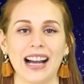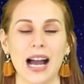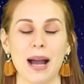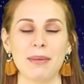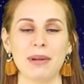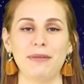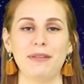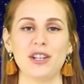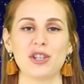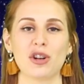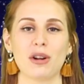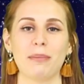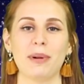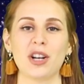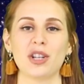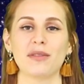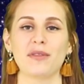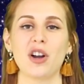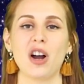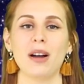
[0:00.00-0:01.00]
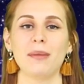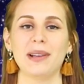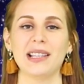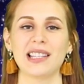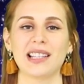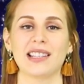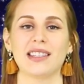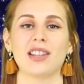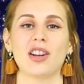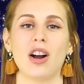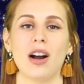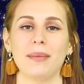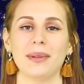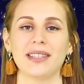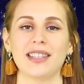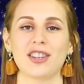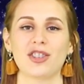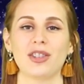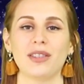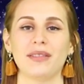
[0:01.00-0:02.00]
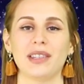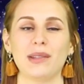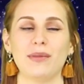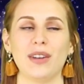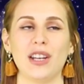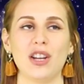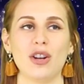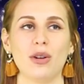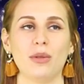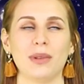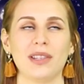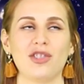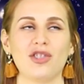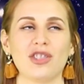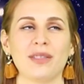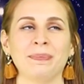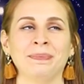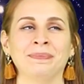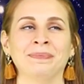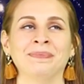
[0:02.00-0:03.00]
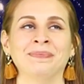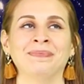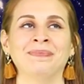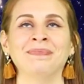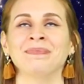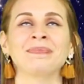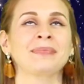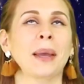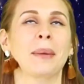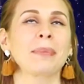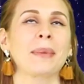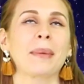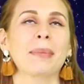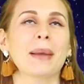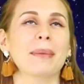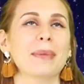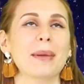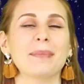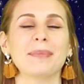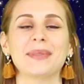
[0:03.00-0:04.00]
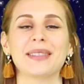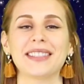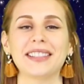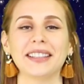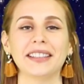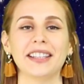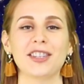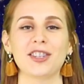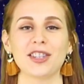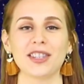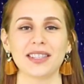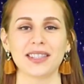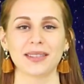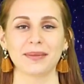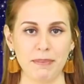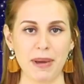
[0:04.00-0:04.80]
I'm gonna feature a bunch of comments because the comment section of this video was just mm, mm, mm, mm, delicious.